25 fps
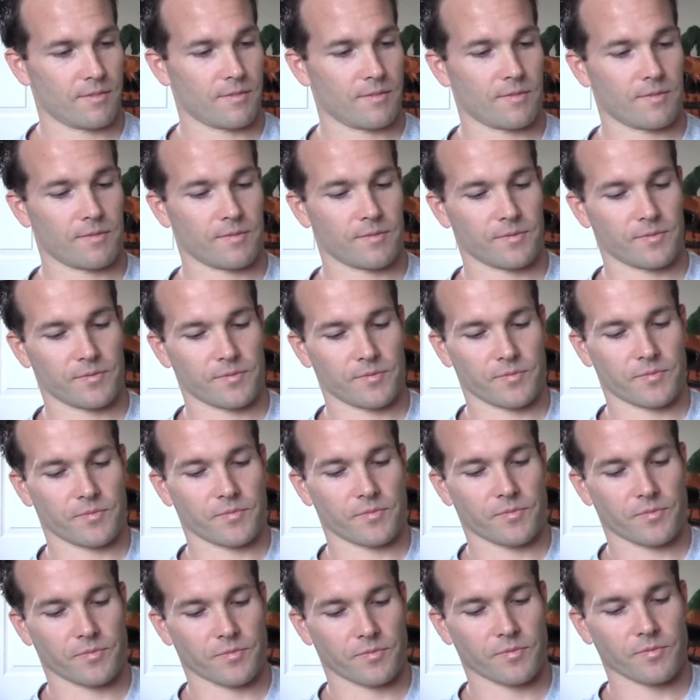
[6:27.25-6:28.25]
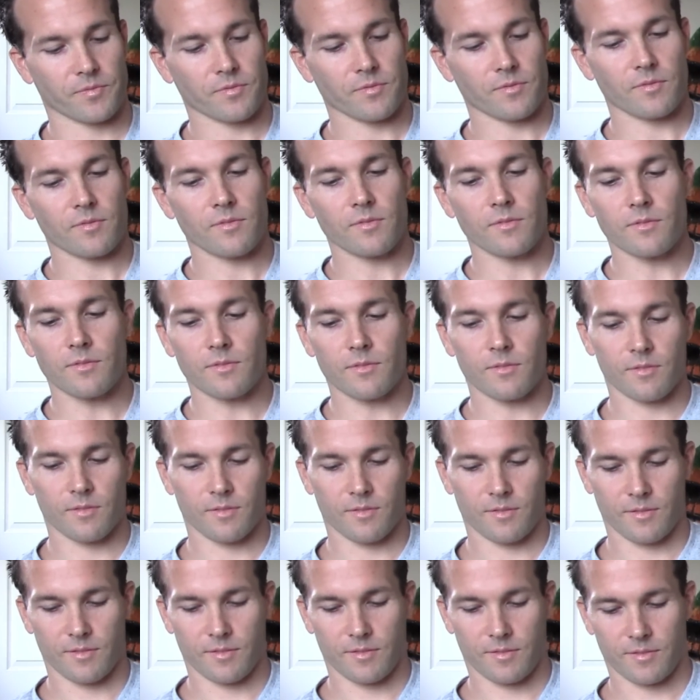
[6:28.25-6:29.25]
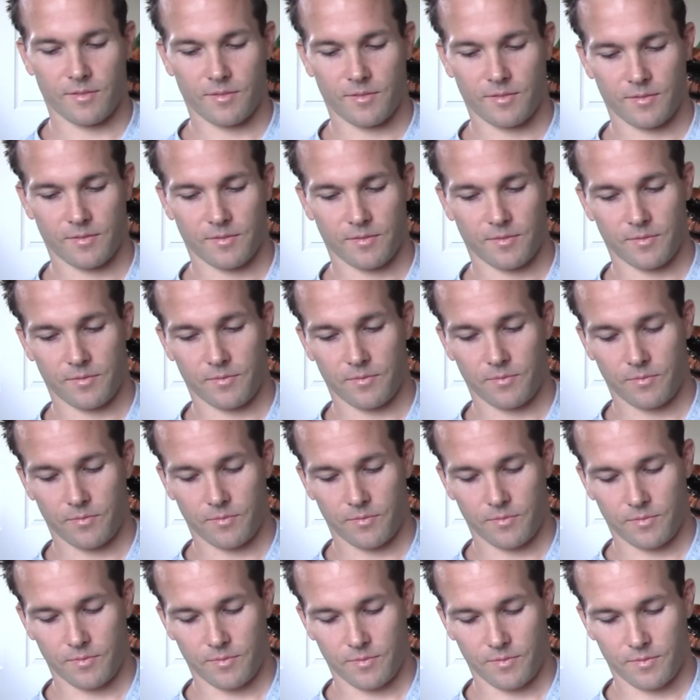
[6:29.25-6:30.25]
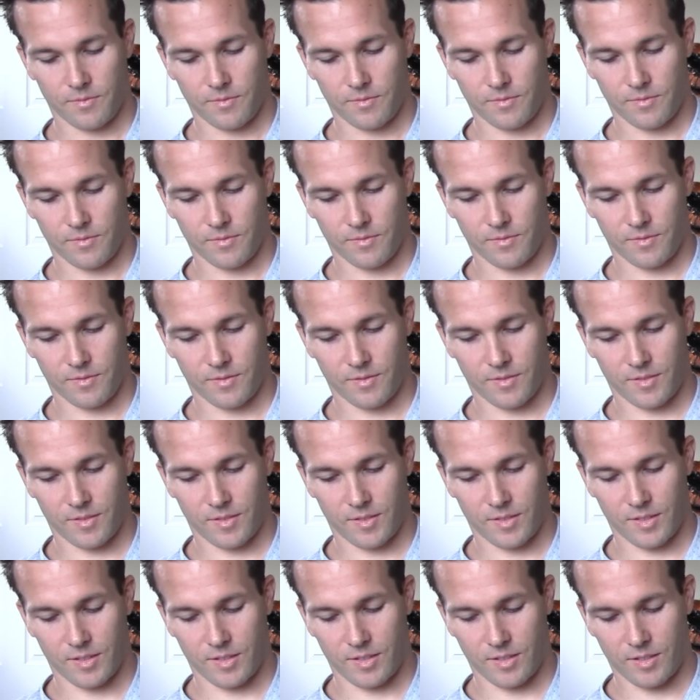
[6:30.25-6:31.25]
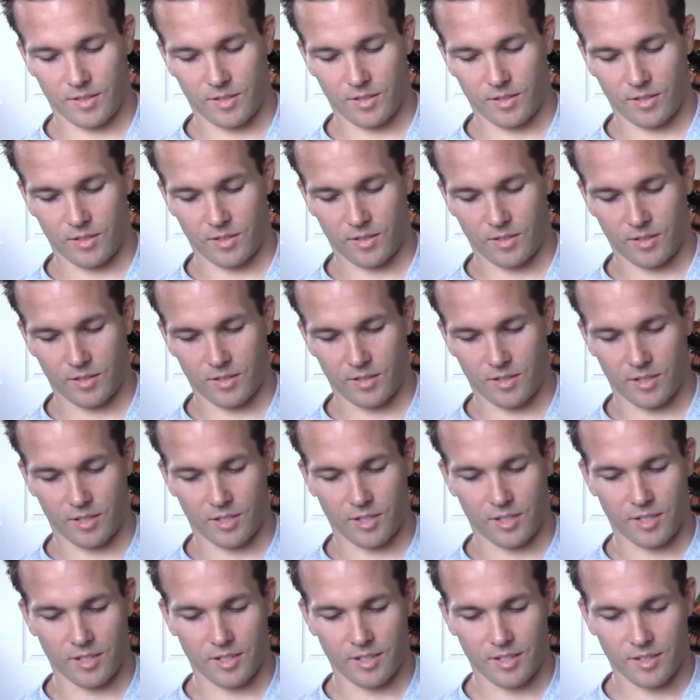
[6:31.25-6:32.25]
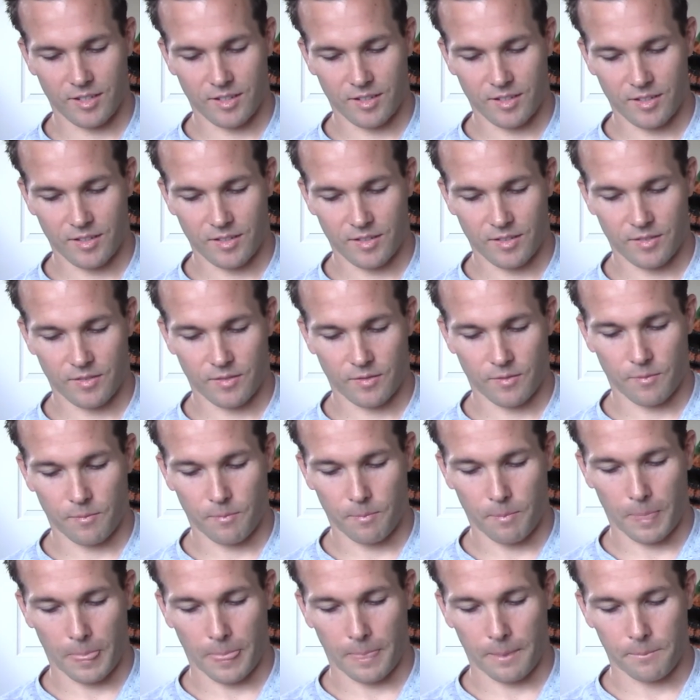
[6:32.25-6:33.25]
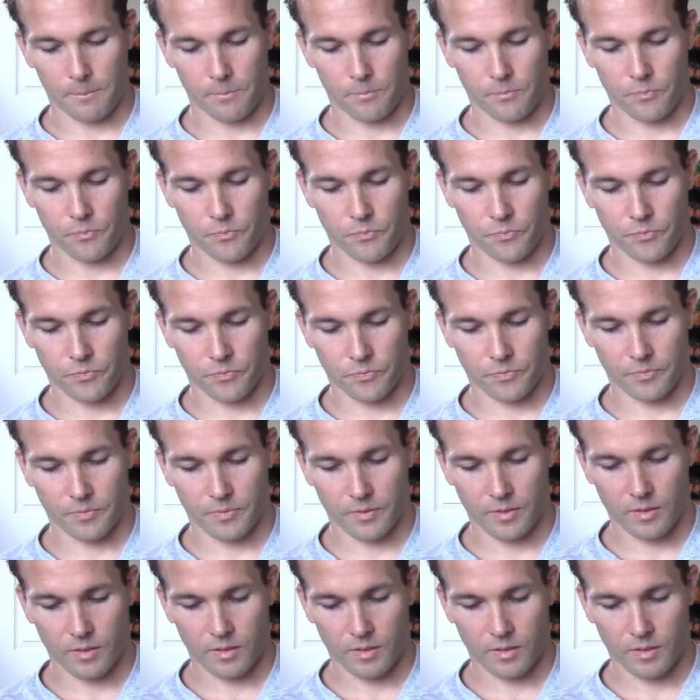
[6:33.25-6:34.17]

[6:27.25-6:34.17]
(not speaking)